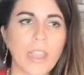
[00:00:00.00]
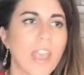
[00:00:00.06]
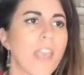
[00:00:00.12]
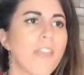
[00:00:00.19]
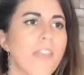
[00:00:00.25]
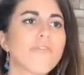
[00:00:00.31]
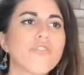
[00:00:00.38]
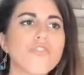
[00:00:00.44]

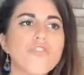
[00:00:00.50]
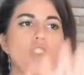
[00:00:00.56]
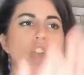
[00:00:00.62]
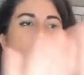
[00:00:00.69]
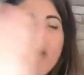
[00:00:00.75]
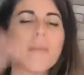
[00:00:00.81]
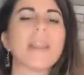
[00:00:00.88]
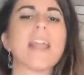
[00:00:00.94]
If
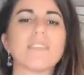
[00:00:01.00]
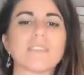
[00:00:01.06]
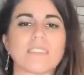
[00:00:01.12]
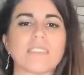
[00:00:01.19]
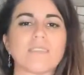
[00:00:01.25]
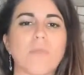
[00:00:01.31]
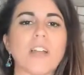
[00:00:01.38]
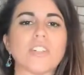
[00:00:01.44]
nobody else
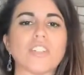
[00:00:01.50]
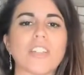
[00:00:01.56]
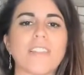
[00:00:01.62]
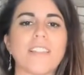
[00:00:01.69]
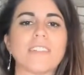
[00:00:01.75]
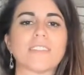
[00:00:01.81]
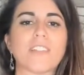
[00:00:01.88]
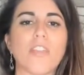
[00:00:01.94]
is watching
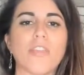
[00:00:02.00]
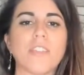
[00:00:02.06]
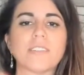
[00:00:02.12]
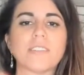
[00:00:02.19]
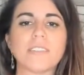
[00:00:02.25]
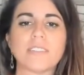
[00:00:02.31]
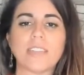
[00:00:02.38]
this is,